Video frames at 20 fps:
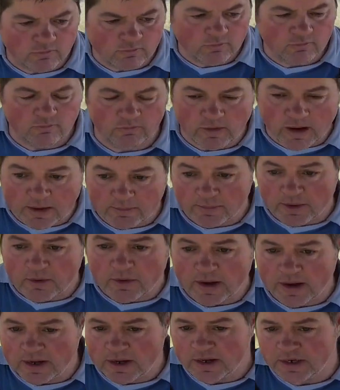round bale
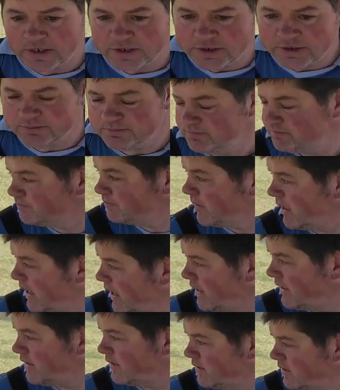haylage
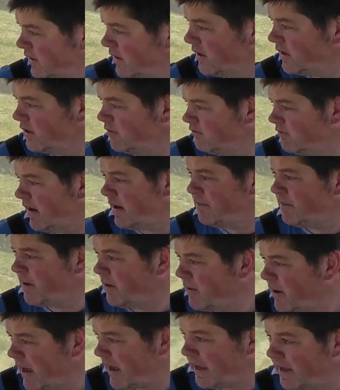and round bale
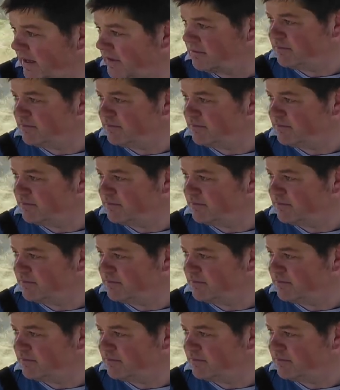hay.